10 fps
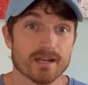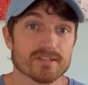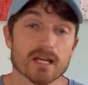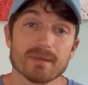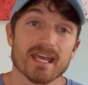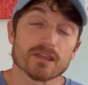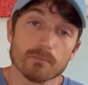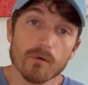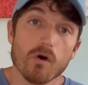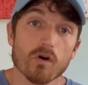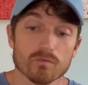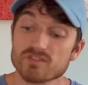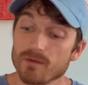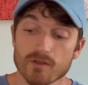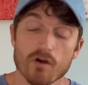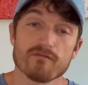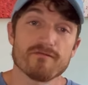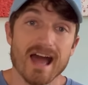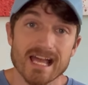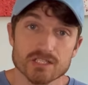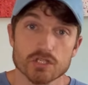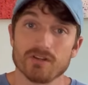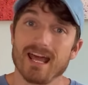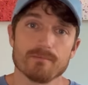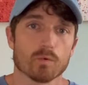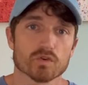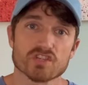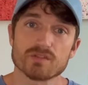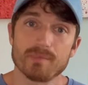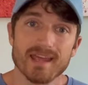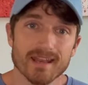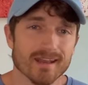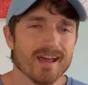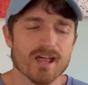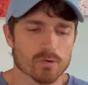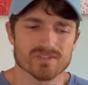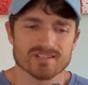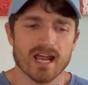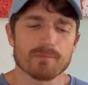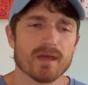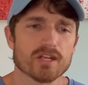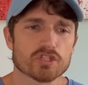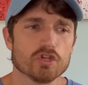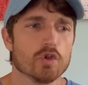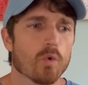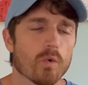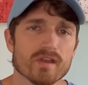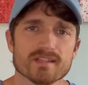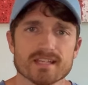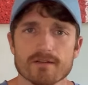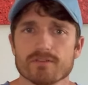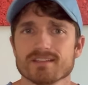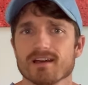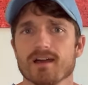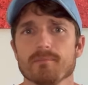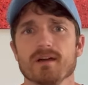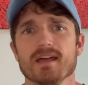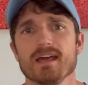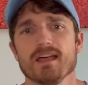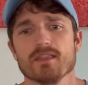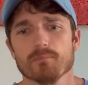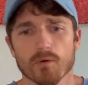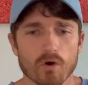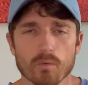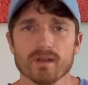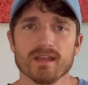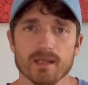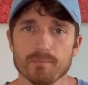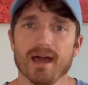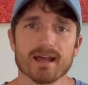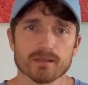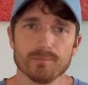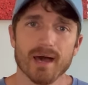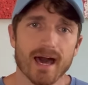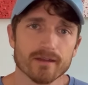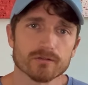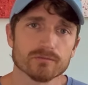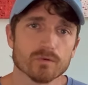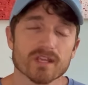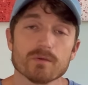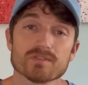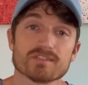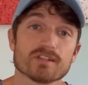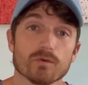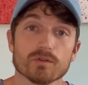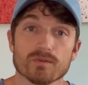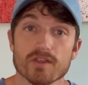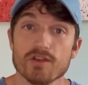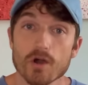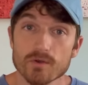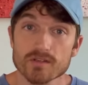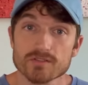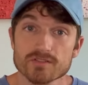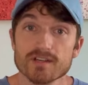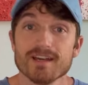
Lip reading: that every time he hit the ball, it was coming off faster. It had more spin. There was this high-pitched noise every time the ball would impact the paddle. Well, he wasn't the only one that noticed.